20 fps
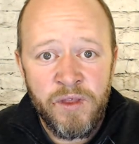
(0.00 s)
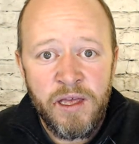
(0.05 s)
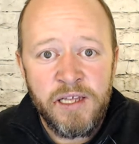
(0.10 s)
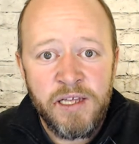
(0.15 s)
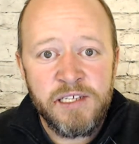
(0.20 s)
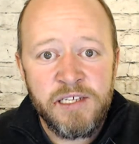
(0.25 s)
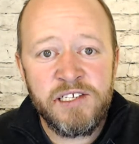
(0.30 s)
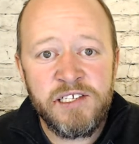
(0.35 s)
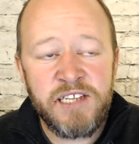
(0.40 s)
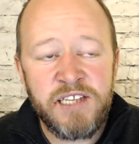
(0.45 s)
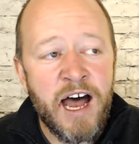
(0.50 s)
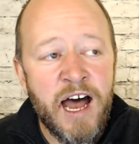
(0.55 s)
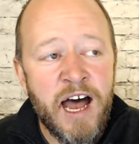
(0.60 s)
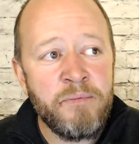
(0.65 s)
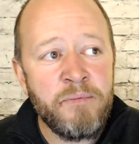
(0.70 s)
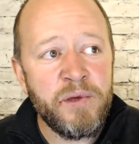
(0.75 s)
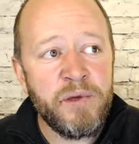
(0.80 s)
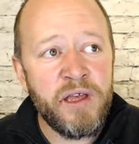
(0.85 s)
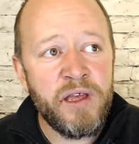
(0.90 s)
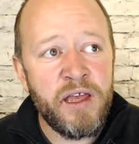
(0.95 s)

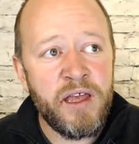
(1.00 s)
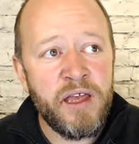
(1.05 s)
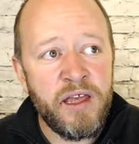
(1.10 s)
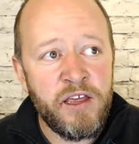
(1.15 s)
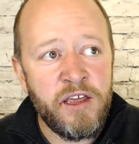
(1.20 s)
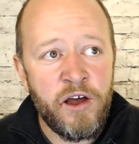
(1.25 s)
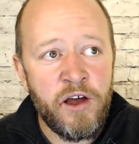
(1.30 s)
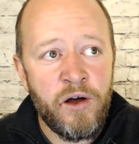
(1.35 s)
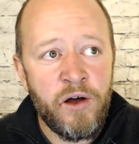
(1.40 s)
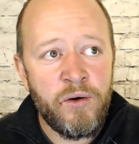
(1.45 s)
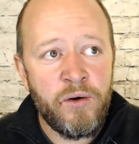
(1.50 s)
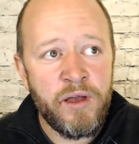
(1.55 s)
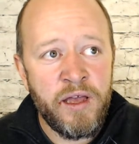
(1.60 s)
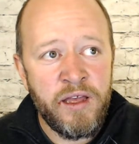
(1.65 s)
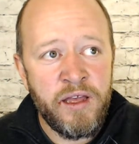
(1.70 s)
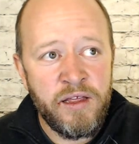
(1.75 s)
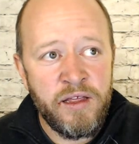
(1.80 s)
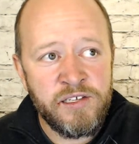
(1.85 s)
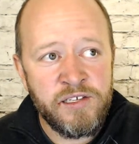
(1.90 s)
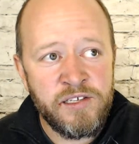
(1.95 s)
Stop, you know,
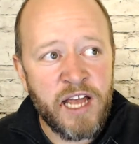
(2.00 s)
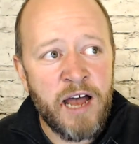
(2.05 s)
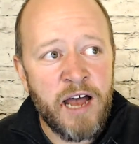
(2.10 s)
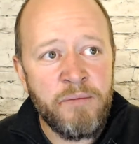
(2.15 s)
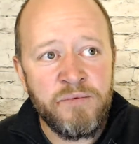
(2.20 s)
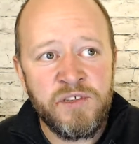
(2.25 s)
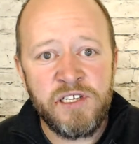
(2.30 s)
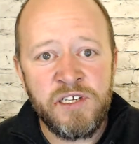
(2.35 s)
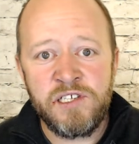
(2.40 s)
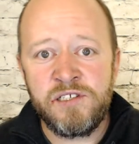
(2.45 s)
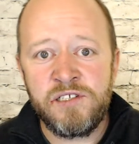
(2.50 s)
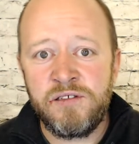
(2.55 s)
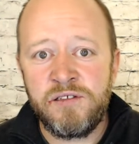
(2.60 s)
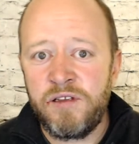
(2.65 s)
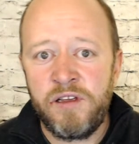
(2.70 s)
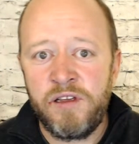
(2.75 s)
stop just.